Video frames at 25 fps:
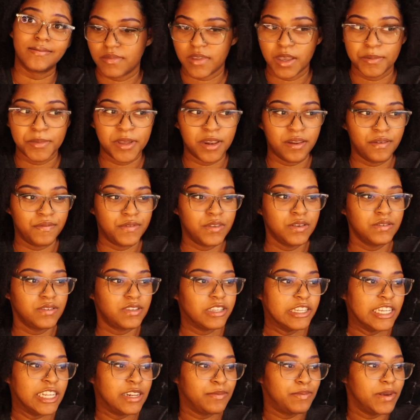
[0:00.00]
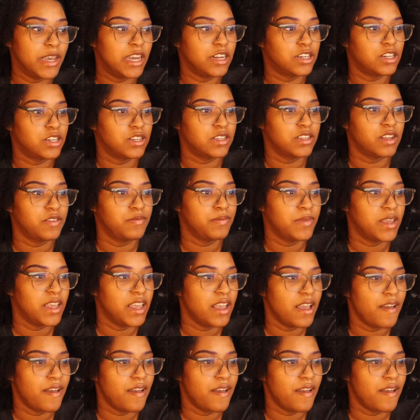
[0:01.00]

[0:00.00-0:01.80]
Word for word: I mean, if you seen pictures of me,